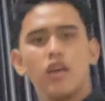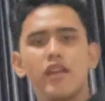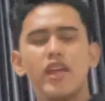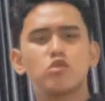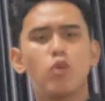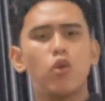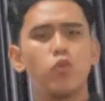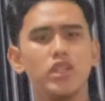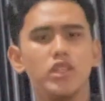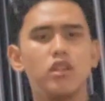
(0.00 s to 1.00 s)
And that's why
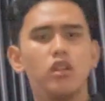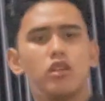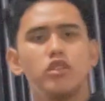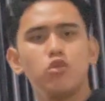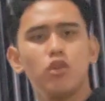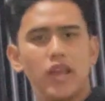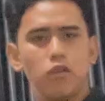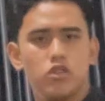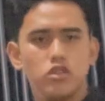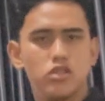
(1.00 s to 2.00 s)
we need to learn new
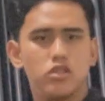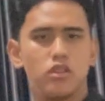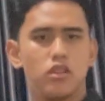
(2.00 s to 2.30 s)
languages.